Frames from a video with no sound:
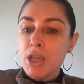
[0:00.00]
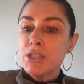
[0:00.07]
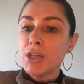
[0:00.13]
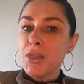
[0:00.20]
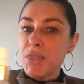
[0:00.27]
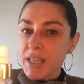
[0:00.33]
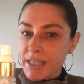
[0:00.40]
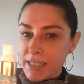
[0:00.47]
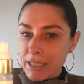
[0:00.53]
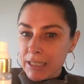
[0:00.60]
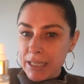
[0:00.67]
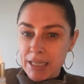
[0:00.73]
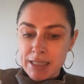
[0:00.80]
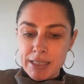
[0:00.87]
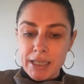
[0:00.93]
So this
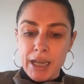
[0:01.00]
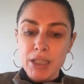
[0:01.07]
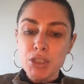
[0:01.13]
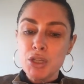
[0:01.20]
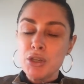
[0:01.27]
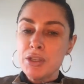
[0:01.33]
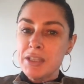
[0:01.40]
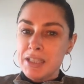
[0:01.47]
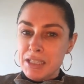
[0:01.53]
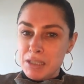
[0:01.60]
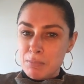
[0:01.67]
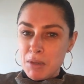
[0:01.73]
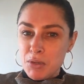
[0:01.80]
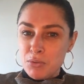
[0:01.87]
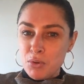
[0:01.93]
elixir turns
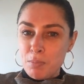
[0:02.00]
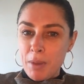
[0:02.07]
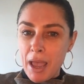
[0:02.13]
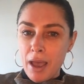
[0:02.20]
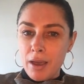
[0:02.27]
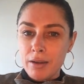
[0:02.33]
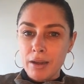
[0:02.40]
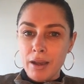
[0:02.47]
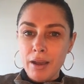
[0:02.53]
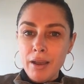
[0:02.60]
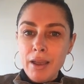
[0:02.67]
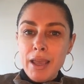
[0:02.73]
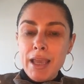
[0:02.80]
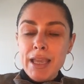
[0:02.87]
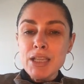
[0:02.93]
this mineral powder
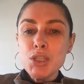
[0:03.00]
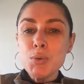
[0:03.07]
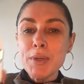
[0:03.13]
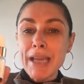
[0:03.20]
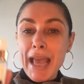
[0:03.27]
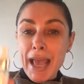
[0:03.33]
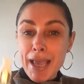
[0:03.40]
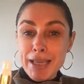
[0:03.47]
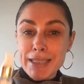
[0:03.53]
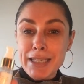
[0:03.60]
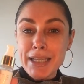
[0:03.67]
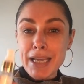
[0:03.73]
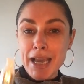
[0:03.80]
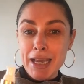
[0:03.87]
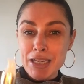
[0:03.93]
into an
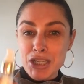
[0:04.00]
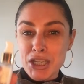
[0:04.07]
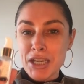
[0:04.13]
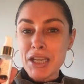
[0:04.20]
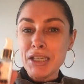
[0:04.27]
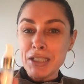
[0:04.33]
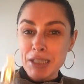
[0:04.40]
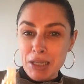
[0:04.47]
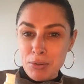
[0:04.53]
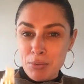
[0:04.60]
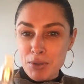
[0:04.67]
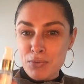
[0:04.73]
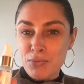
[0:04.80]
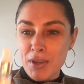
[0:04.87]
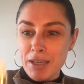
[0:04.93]
anti-aging
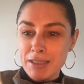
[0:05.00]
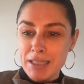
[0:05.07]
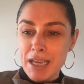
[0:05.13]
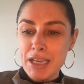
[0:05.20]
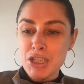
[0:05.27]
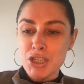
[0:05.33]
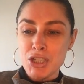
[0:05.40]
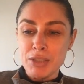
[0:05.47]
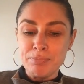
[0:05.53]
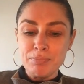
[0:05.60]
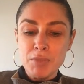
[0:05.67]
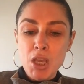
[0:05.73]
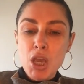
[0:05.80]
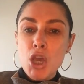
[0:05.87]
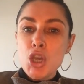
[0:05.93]
liquid foundation.
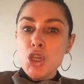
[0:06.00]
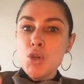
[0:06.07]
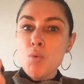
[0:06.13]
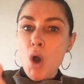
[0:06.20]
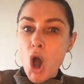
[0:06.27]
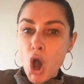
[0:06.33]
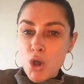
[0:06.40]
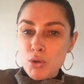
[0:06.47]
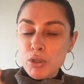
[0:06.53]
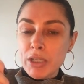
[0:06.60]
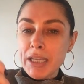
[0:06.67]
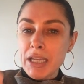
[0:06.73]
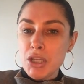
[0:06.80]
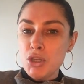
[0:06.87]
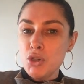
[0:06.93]
You
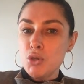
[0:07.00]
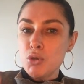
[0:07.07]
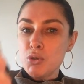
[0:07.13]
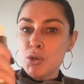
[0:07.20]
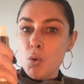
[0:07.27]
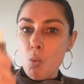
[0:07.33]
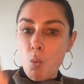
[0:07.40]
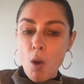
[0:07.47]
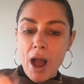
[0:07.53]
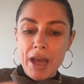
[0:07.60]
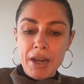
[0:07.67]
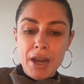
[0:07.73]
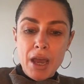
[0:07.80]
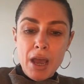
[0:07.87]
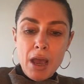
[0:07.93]
only use
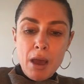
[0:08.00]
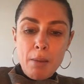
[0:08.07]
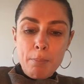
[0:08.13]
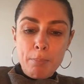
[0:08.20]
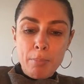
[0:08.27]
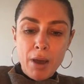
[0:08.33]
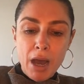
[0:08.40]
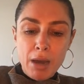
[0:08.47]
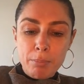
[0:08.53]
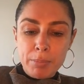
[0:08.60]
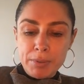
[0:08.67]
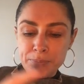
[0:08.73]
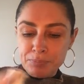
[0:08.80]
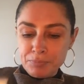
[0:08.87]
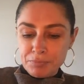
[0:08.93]
one pump.